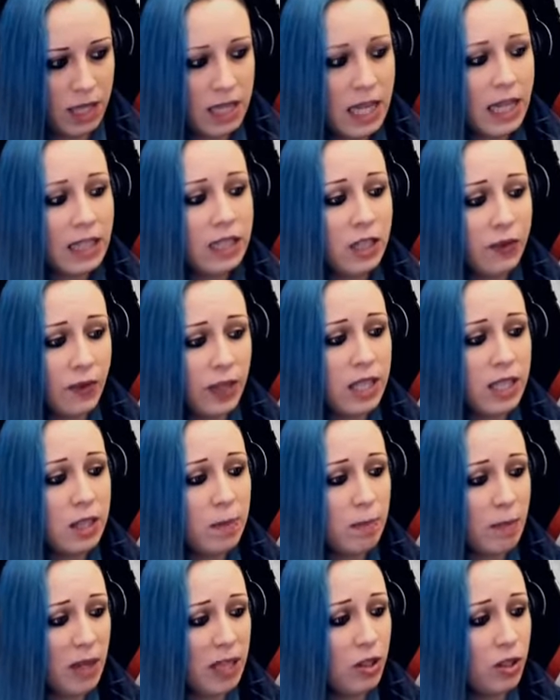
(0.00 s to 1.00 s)
Yeah, this one
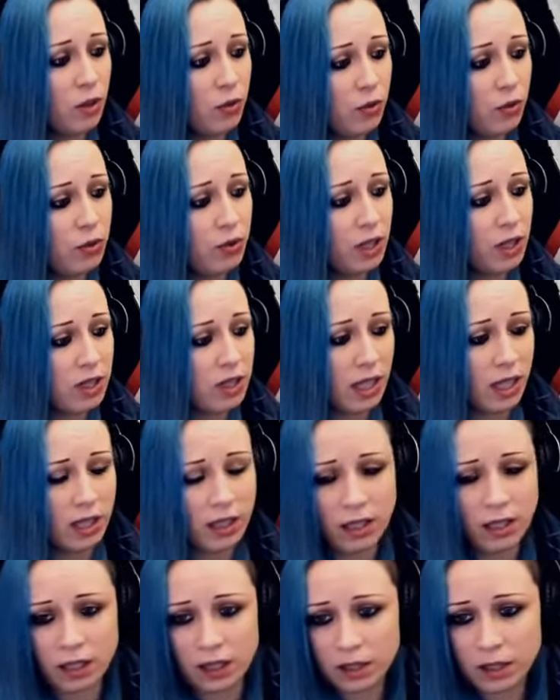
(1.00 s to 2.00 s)
is best of two,
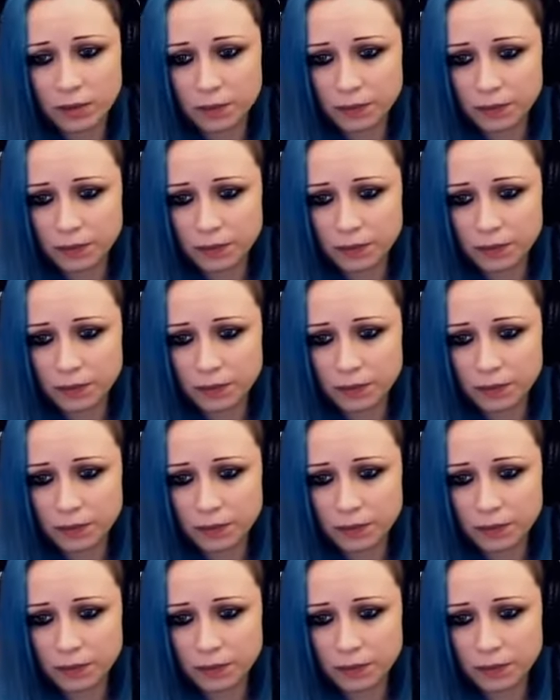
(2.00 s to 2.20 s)
exactly.